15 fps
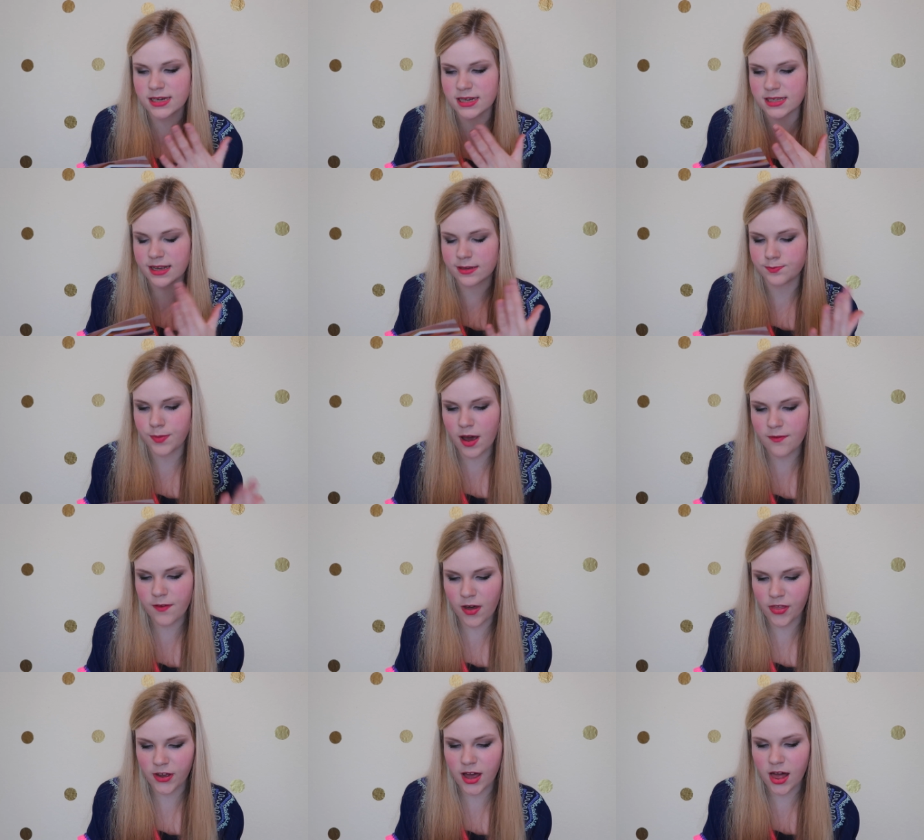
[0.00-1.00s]
And it says
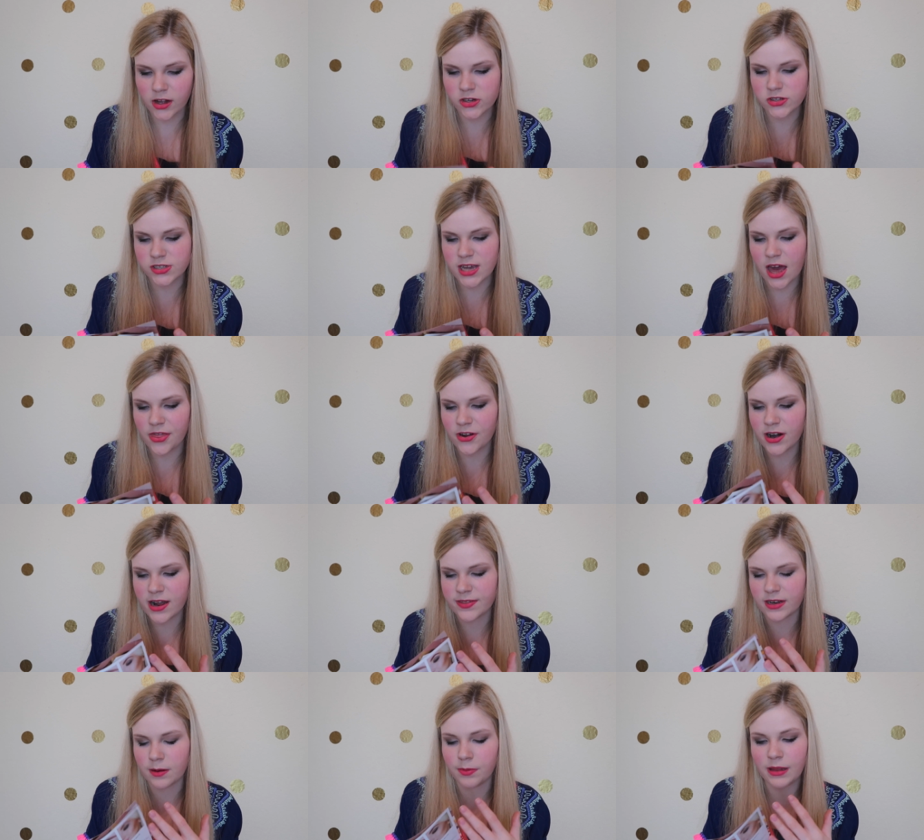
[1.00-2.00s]
buff all the colors together
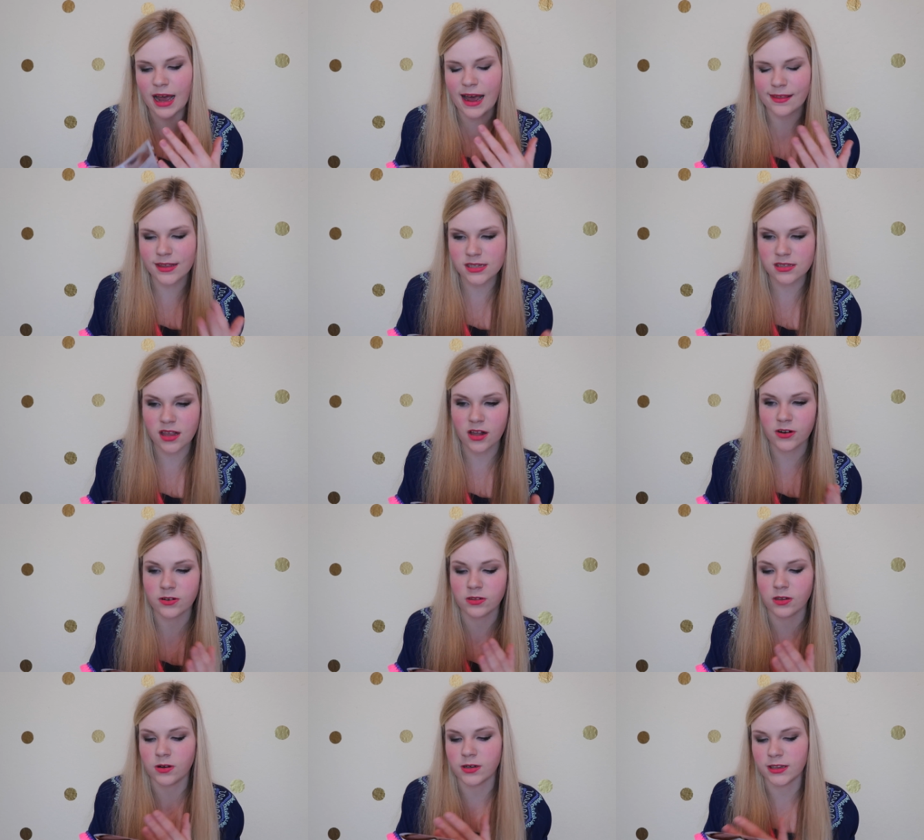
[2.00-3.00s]
and then apply this color
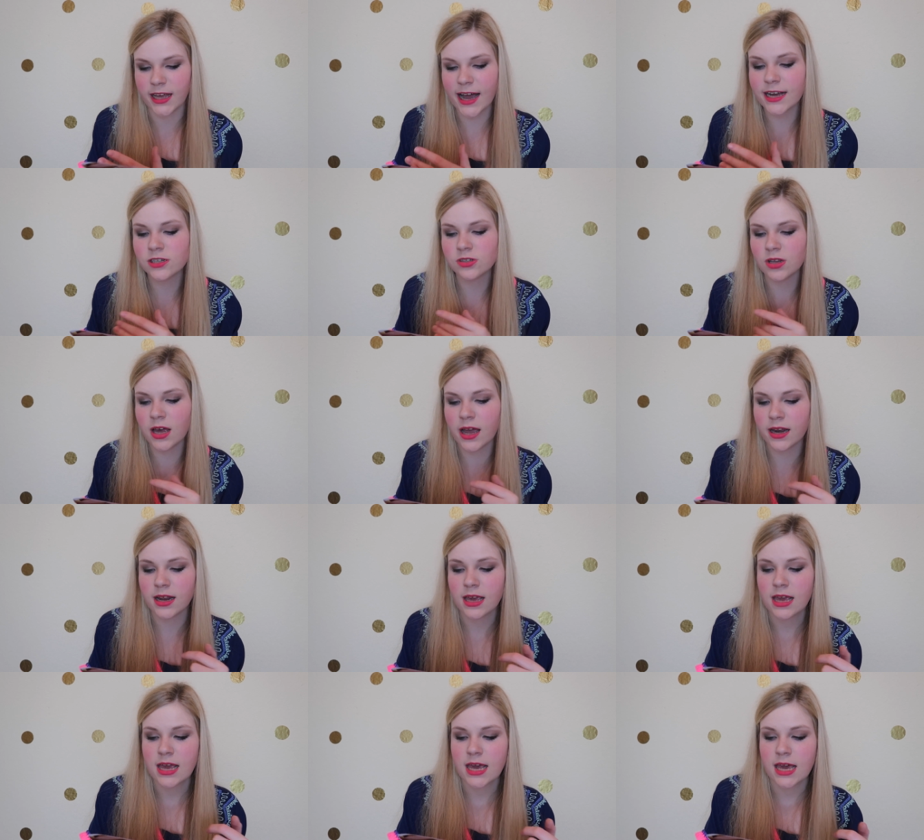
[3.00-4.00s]
to the lower lash line.